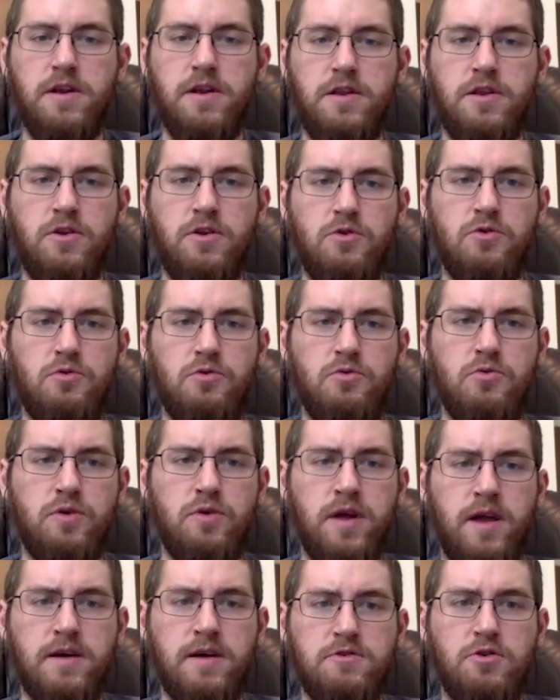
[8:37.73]
and you
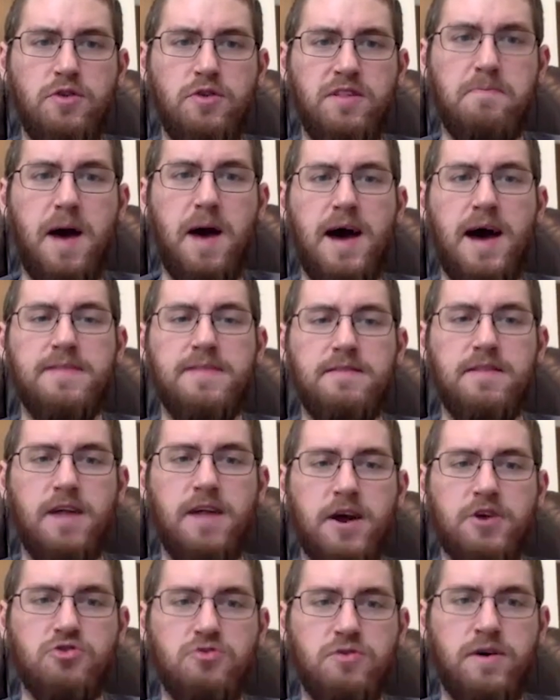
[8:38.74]
include his passes,
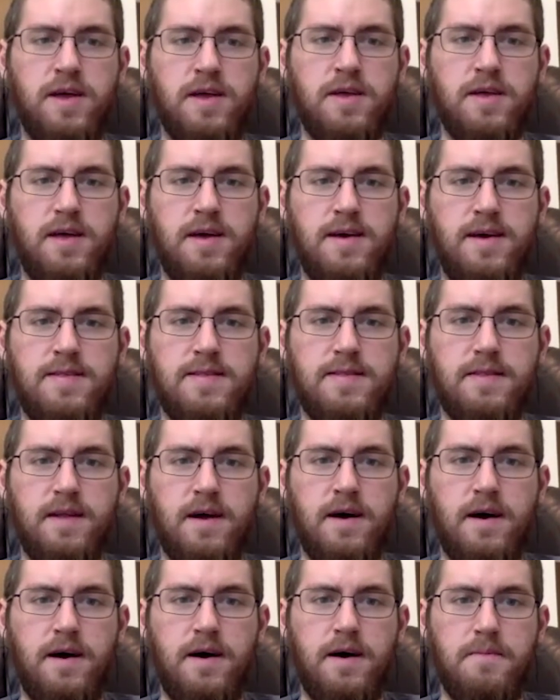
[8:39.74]
actually, it's
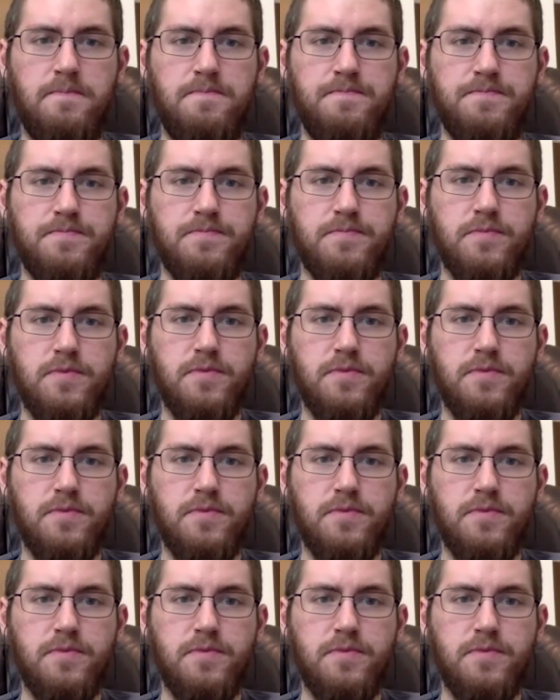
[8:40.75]
um,